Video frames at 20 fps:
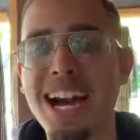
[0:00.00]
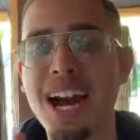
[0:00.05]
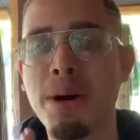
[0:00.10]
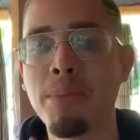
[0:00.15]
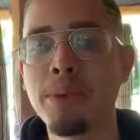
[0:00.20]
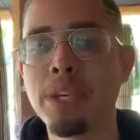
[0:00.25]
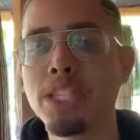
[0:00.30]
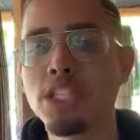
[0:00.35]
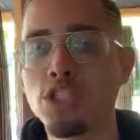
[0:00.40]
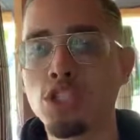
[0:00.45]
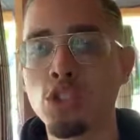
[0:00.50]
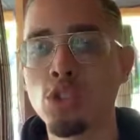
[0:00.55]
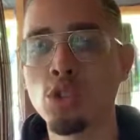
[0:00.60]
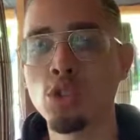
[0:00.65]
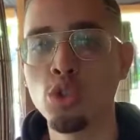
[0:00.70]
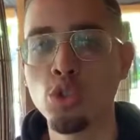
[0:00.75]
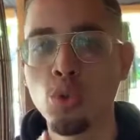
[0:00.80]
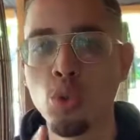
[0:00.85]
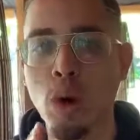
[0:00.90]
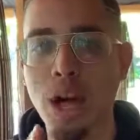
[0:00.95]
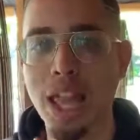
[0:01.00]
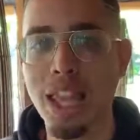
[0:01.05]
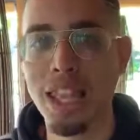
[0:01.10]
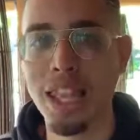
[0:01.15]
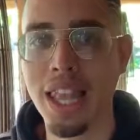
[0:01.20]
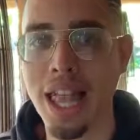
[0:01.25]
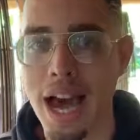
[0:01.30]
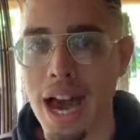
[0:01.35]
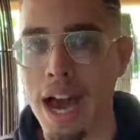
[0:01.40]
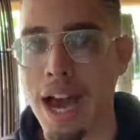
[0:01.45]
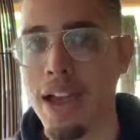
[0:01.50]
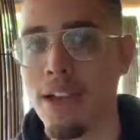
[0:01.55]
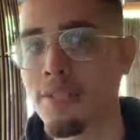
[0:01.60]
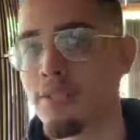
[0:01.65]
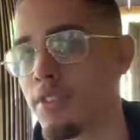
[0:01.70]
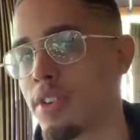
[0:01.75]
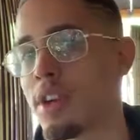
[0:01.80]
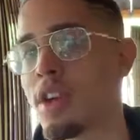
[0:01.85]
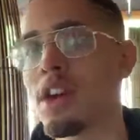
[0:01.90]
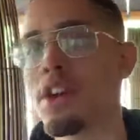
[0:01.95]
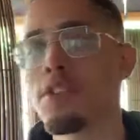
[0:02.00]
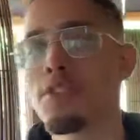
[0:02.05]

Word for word: coming to you live